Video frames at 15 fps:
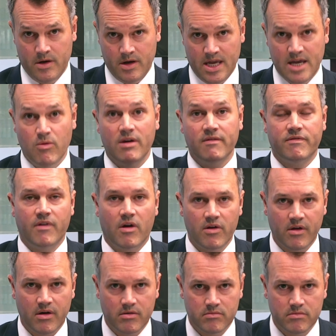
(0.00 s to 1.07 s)
He went
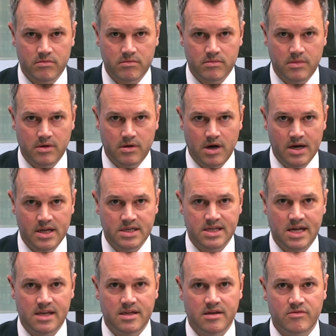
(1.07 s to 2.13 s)
further and he
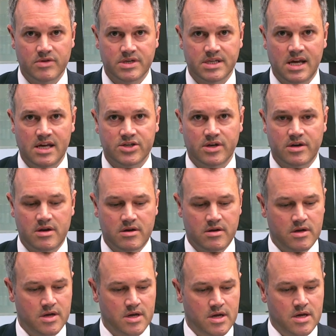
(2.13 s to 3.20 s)
said that recession
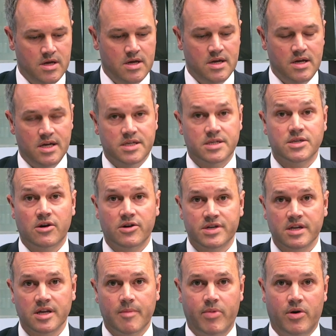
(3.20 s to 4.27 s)
is
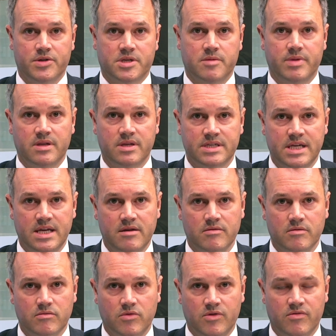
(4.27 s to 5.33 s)
certainly a possibility
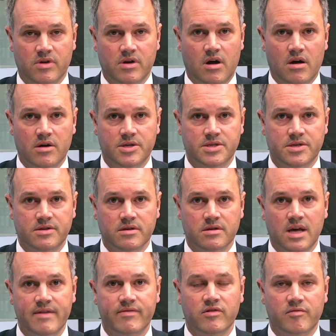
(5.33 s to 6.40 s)
with regards to the
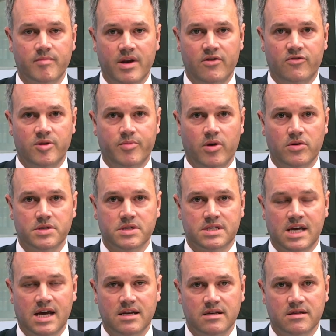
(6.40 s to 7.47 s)
level of monetary policy
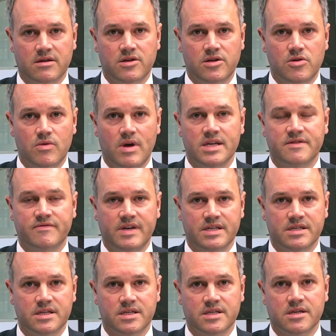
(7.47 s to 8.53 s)
tightening that the US
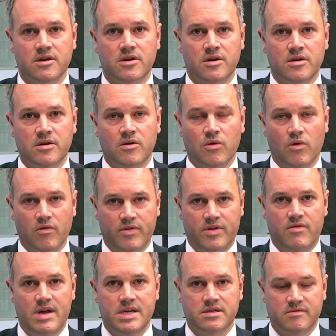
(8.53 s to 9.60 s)
faces over
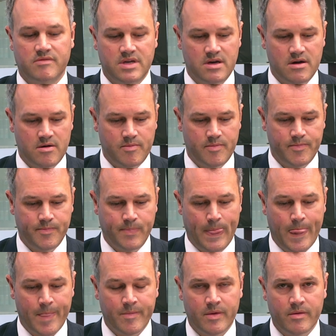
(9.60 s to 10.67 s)
the rest of the year.
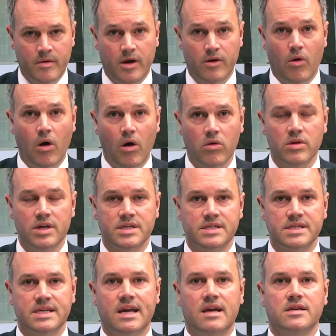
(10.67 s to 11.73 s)
And all this
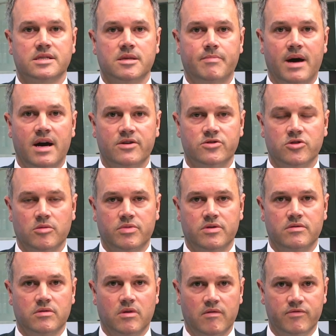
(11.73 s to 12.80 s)
is against the backdrop
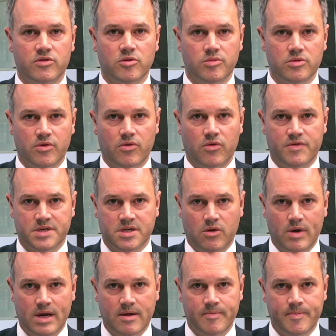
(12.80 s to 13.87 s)
of global growth
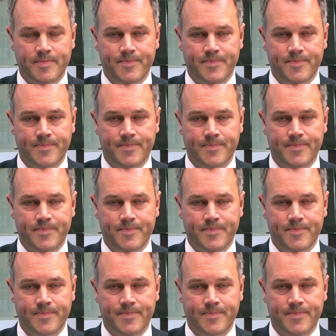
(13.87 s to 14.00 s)
slowing.